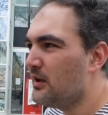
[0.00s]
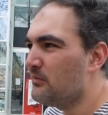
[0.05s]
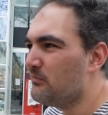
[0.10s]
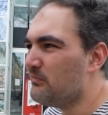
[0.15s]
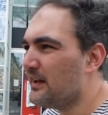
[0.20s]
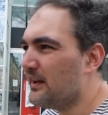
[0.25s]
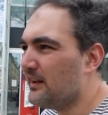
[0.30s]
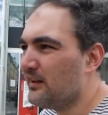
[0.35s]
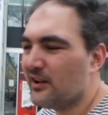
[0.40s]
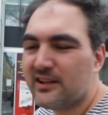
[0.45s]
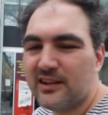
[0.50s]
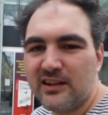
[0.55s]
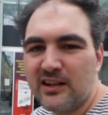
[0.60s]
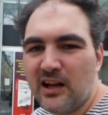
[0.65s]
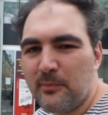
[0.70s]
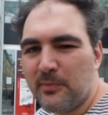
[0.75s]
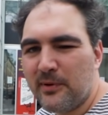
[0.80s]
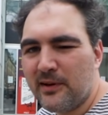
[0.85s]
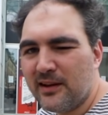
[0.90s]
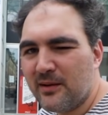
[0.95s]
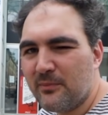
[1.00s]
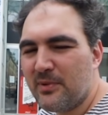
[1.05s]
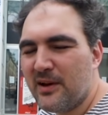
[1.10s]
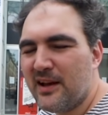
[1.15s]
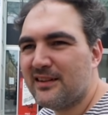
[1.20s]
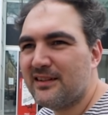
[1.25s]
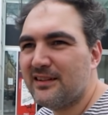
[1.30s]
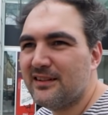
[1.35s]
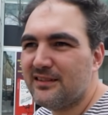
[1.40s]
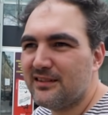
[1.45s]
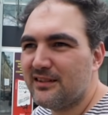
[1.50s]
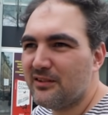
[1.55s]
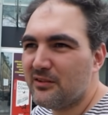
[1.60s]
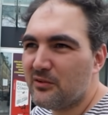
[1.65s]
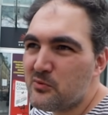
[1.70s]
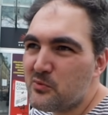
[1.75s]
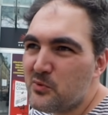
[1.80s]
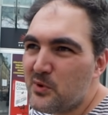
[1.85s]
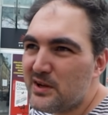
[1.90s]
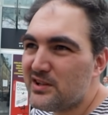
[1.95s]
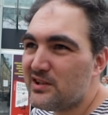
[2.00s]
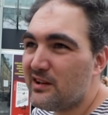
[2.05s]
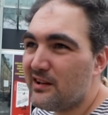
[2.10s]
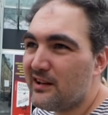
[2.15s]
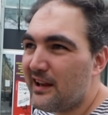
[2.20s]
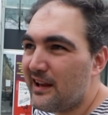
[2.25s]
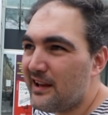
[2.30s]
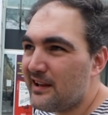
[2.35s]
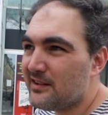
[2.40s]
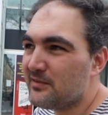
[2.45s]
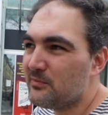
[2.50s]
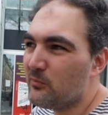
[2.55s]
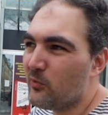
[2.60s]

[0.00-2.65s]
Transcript: But I looked it up a little bit. It originates